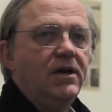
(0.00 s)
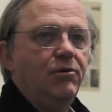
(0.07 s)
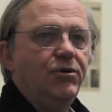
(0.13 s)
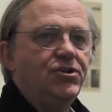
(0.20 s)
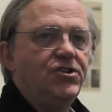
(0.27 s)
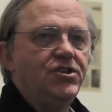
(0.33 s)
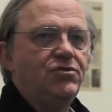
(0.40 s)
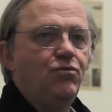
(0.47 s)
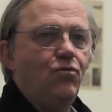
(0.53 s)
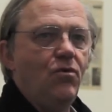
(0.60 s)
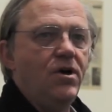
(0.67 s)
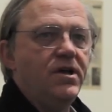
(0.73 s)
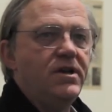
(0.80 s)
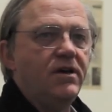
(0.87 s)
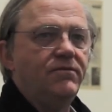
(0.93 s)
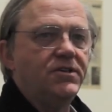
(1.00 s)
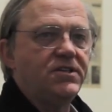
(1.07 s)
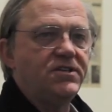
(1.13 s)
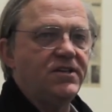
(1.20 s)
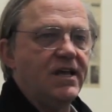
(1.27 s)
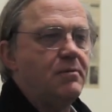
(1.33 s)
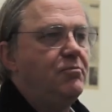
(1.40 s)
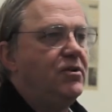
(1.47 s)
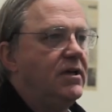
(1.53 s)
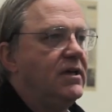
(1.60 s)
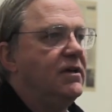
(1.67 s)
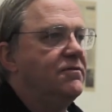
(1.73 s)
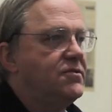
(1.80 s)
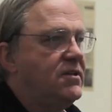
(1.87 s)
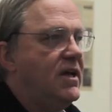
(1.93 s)
which is one of a
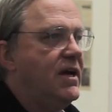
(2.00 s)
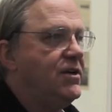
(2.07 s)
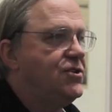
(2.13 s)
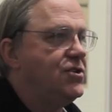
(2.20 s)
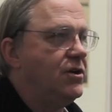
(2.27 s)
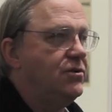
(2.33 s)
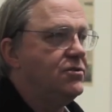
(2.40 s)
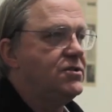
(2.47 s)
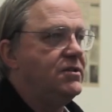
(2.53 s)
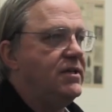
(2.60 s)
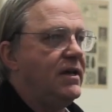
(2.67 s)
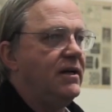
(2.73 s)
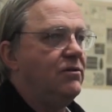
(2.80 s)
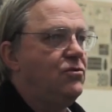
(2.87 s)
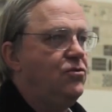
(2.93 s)
sampling of slideshows that